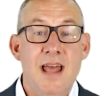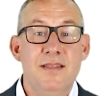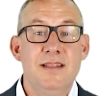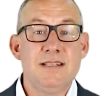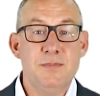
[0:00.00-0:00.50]

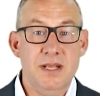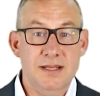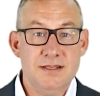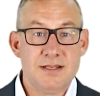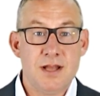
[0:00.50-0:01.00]
This
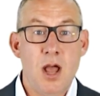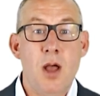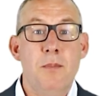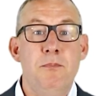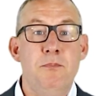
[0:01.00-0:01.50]
means
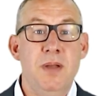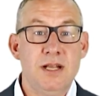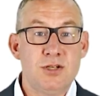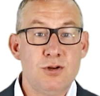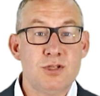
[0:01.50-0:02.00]

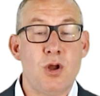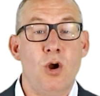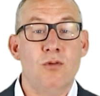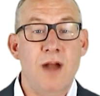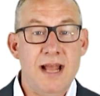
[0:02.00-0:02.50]
pictures are
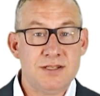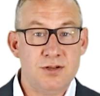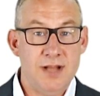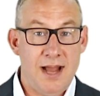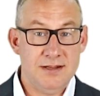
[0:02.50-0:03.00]
raster
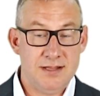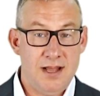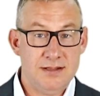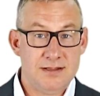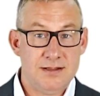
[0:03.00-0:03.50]

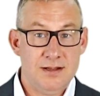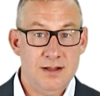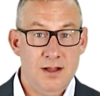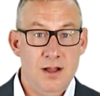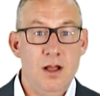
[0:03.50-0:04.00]
datasets,
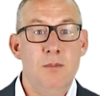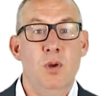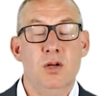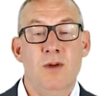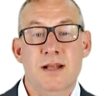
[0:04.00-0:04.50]

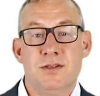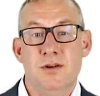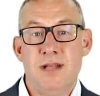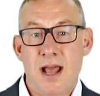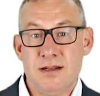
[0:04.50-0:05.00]
but raster
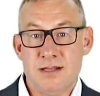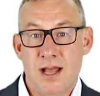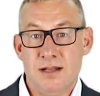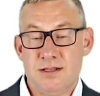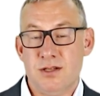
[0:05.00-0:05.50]

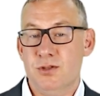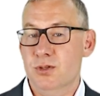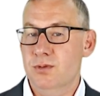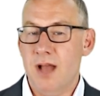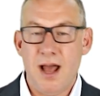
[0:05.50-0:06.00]
datasets do
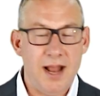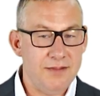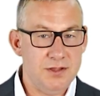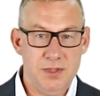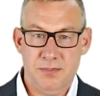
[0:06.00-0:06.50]
not have to be